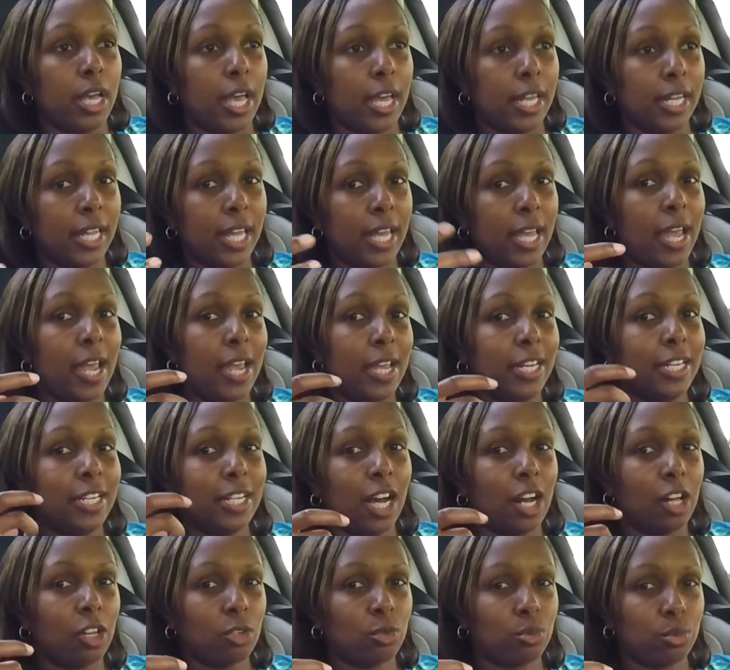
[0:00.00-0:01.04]
and that
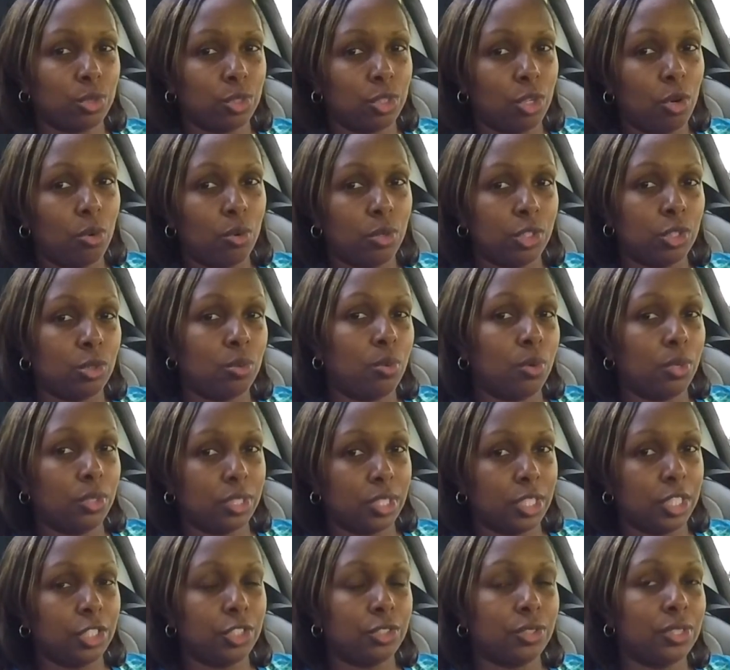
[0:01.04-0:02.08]
$80 was going
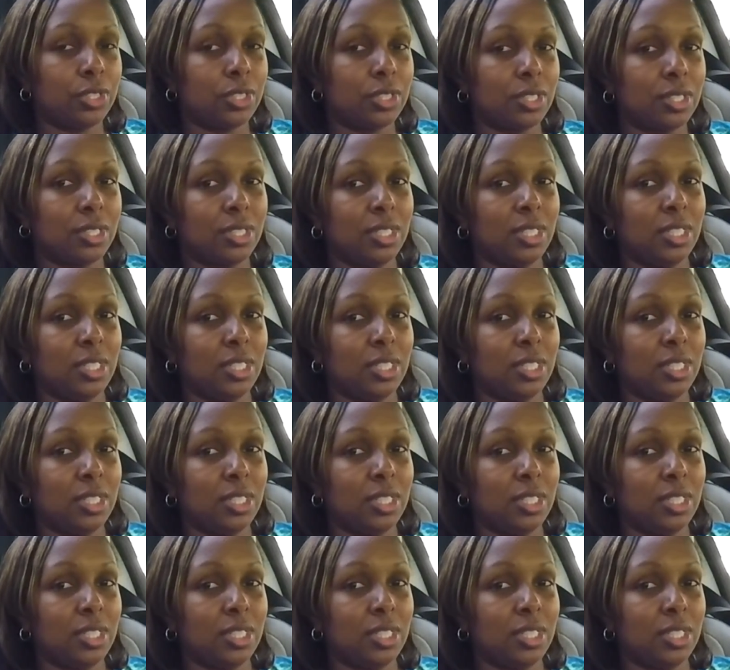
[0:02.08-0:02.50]
towards interest.